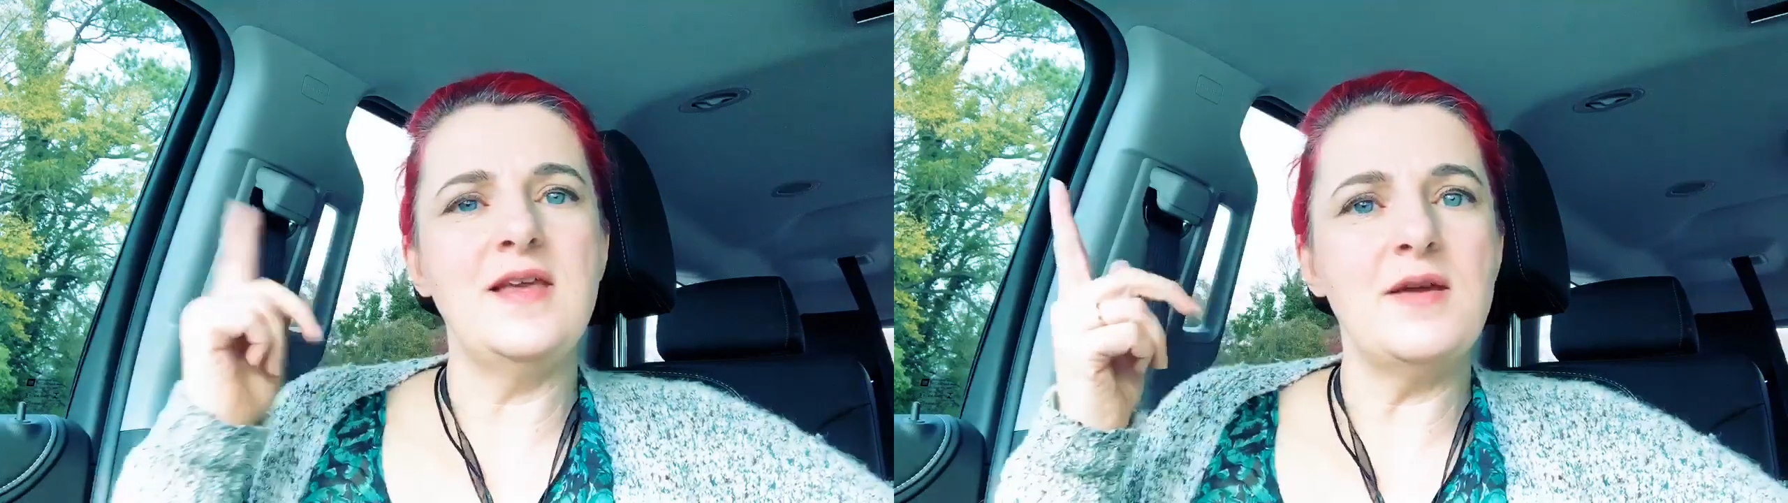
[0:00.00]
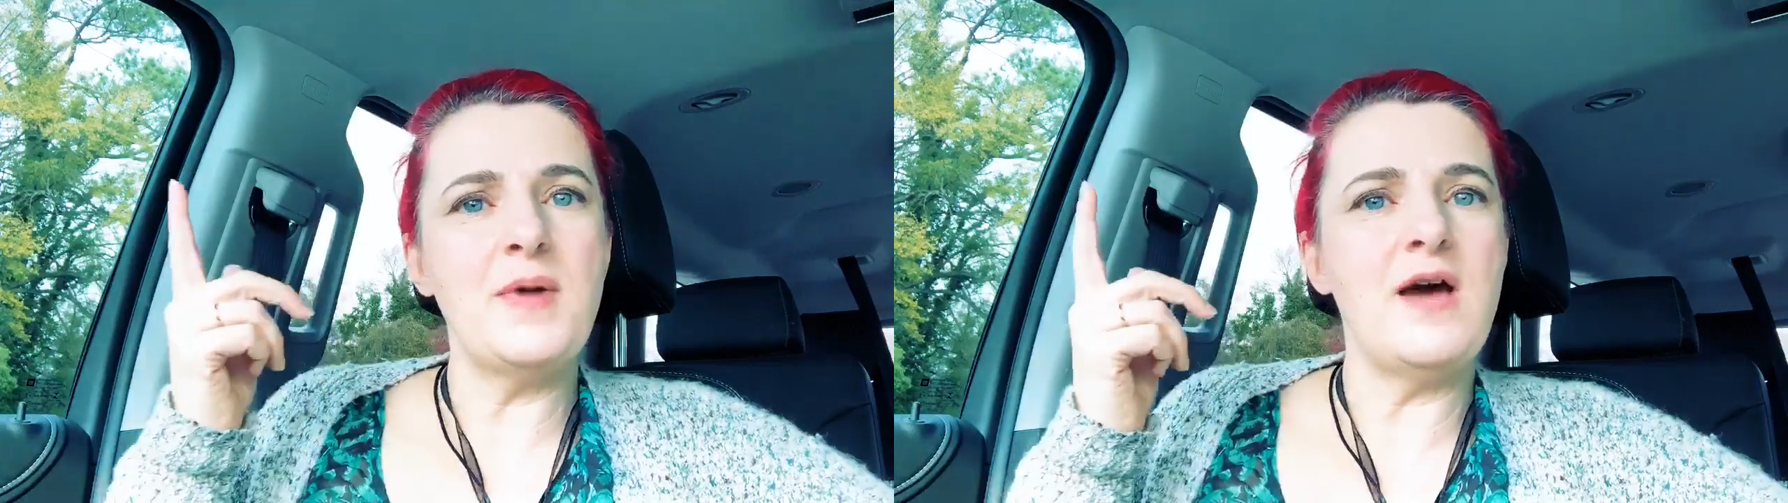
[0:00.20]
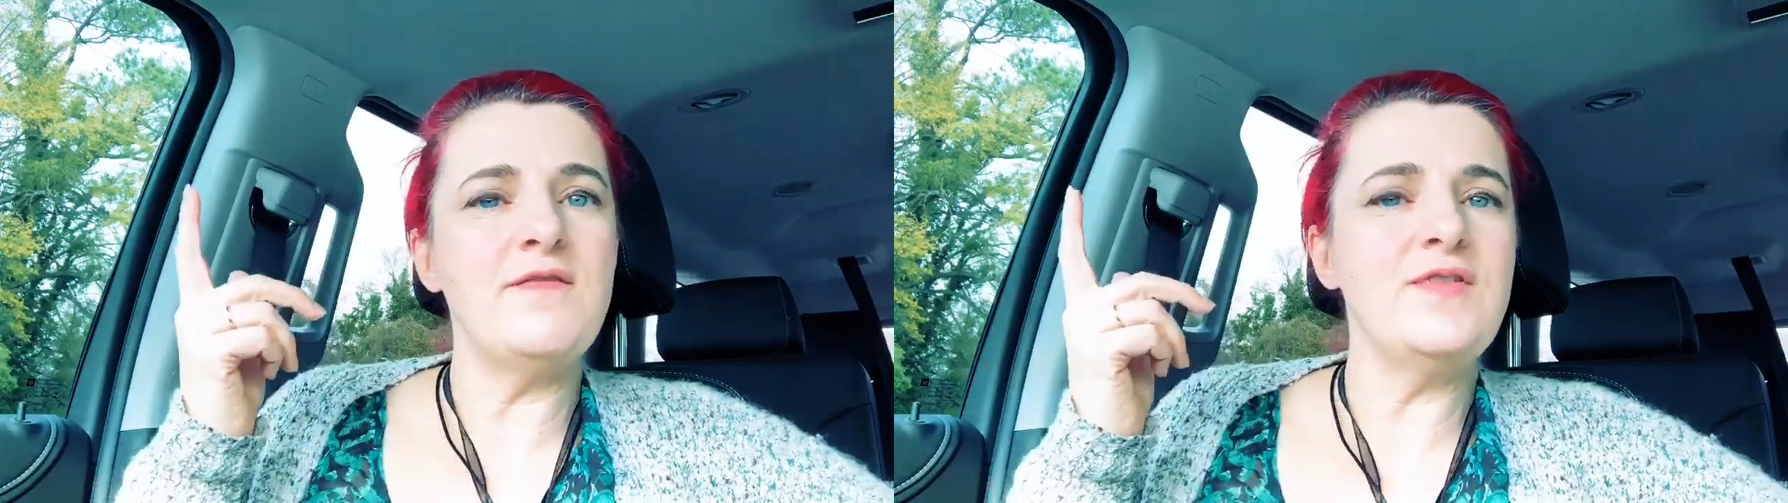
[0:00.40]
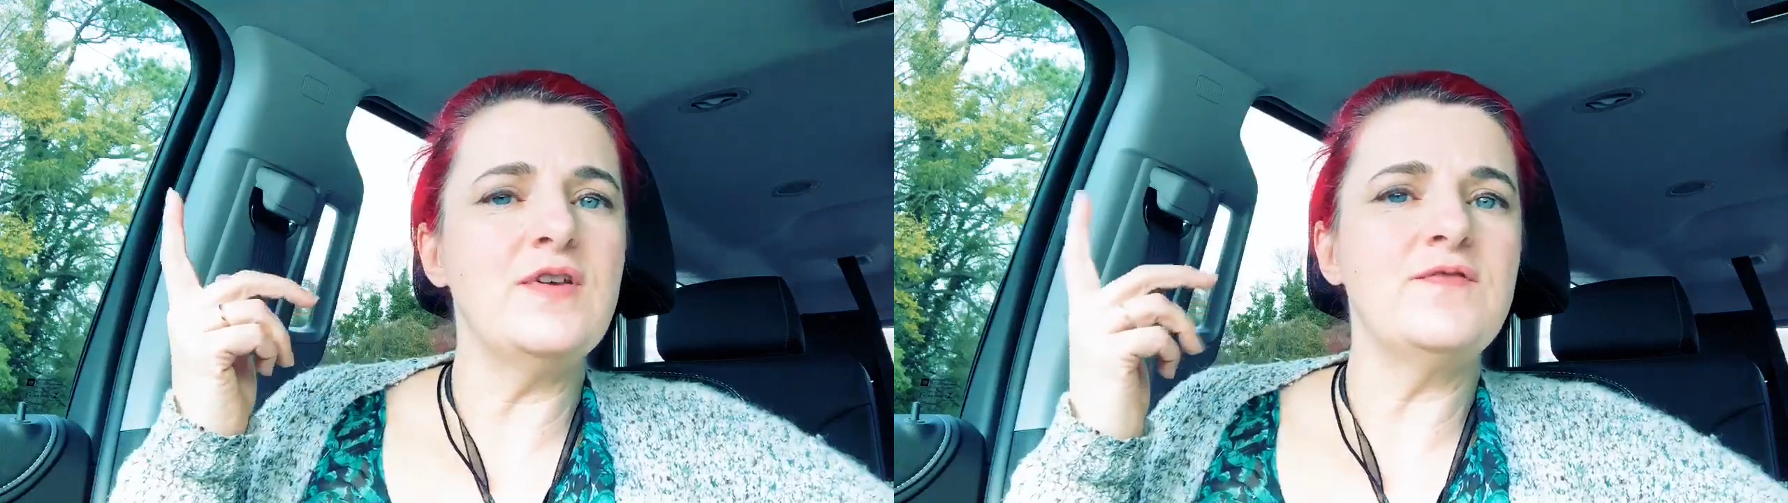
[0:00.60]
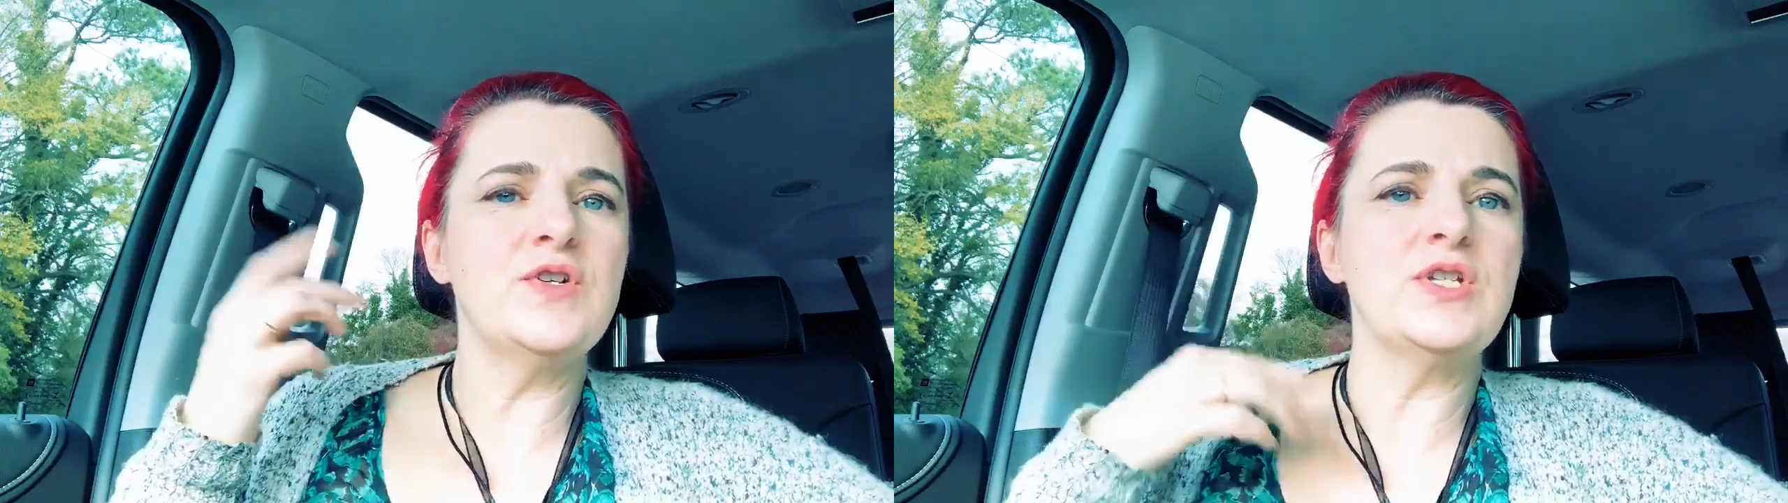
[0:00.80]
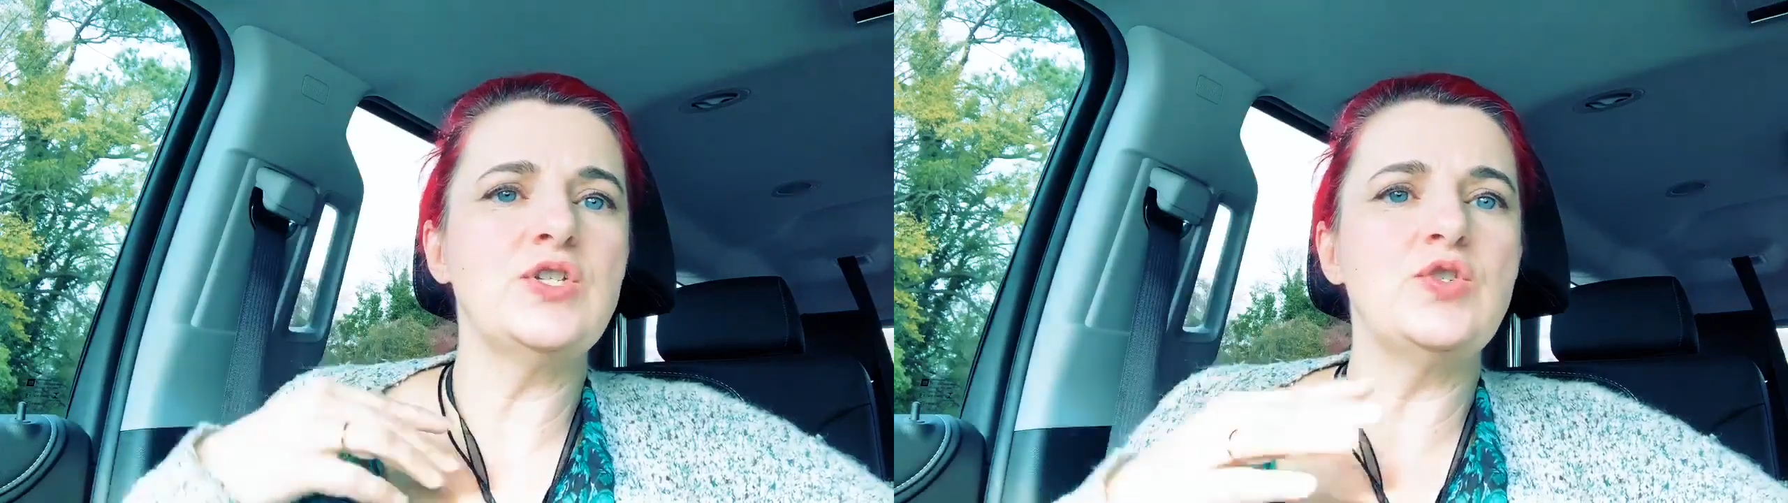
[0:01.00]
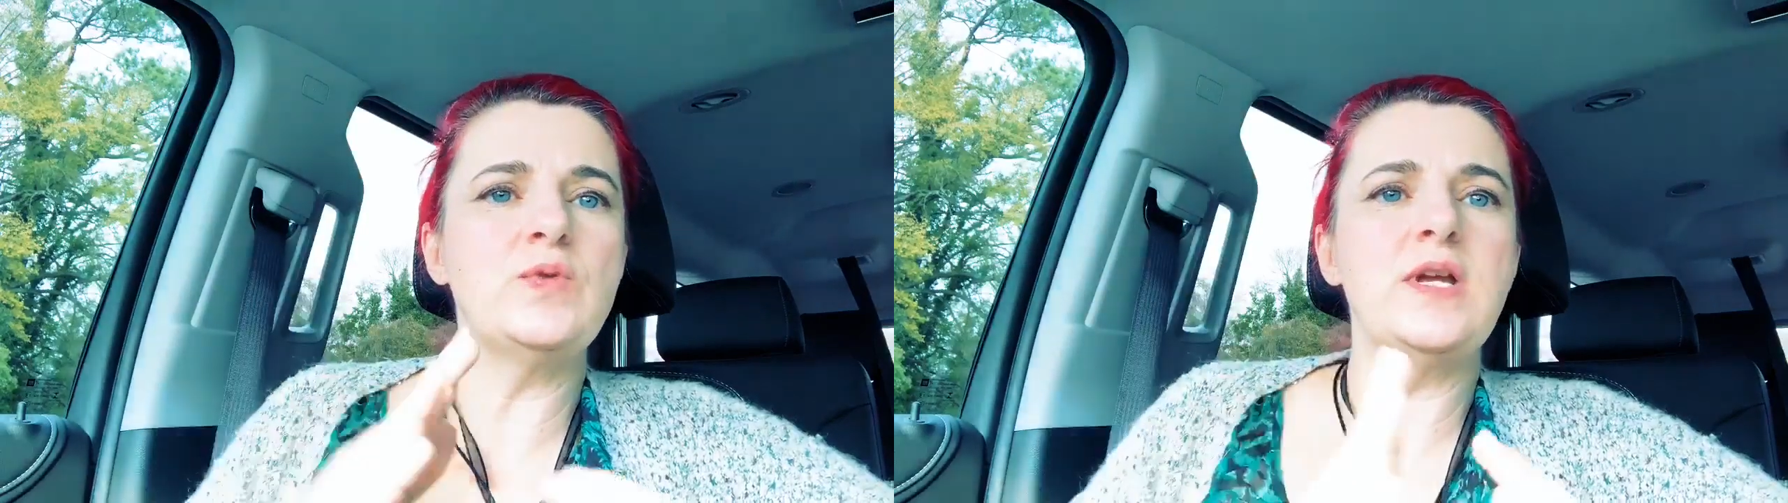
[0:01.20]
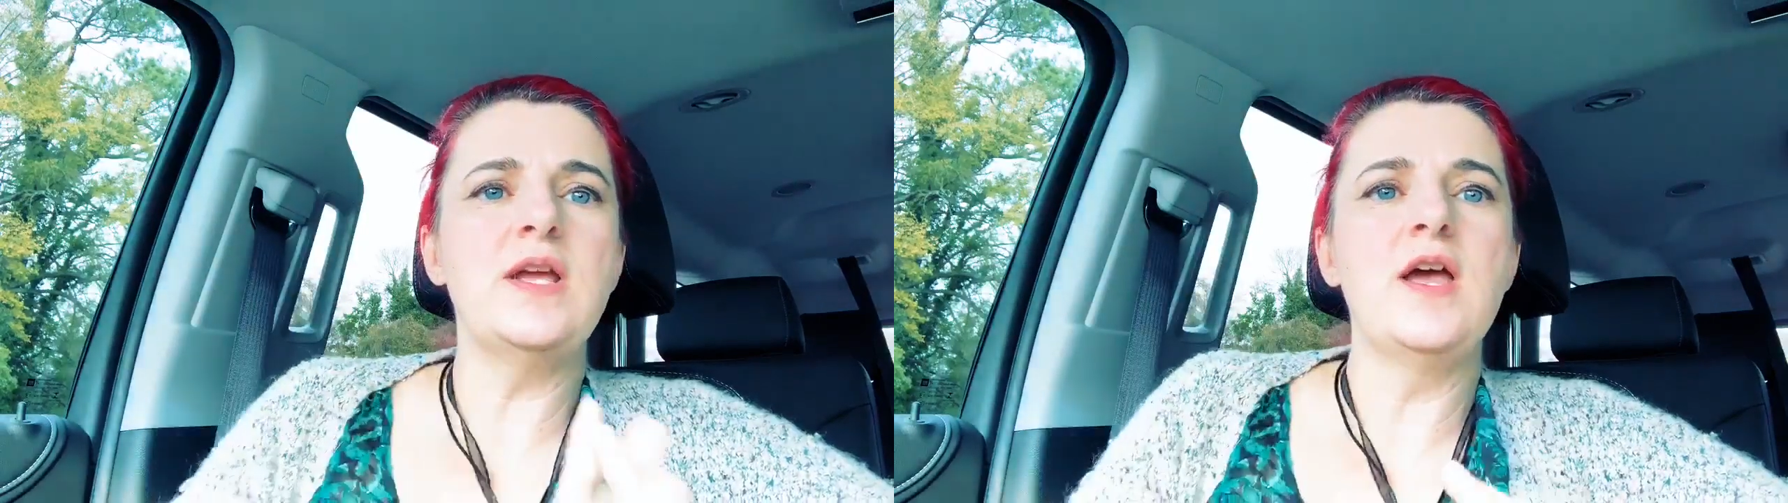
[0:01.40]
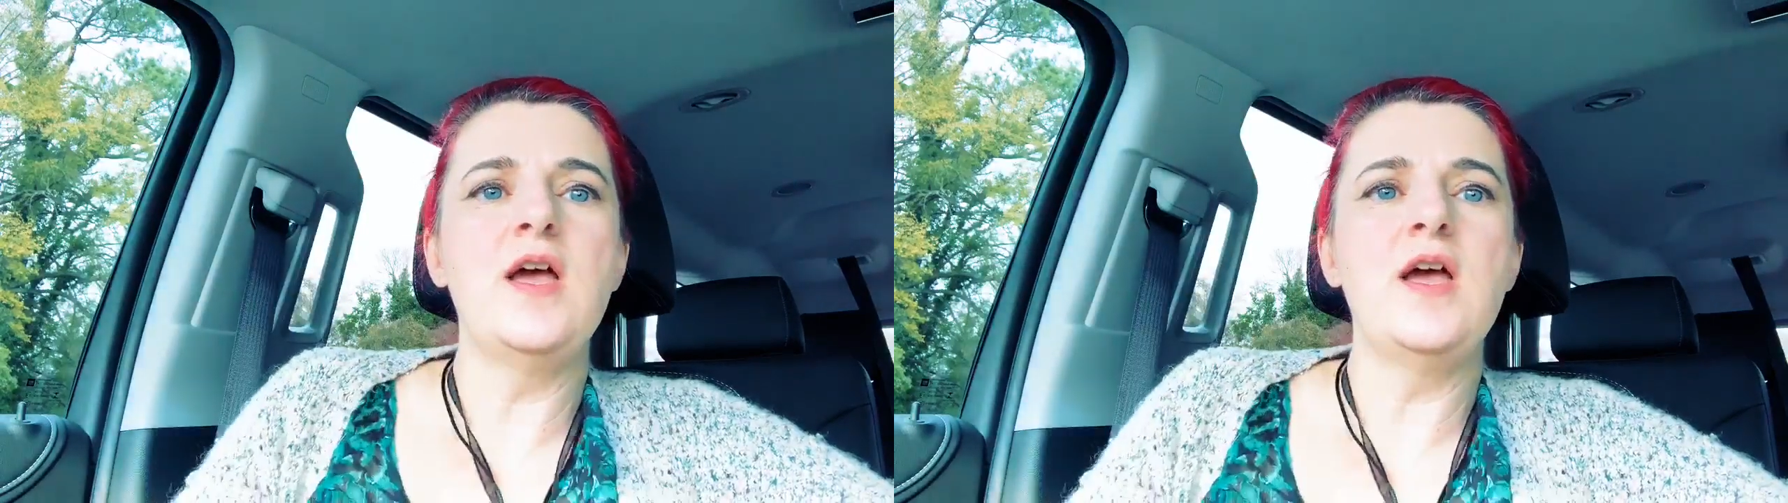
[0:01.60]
think about fear versus joy.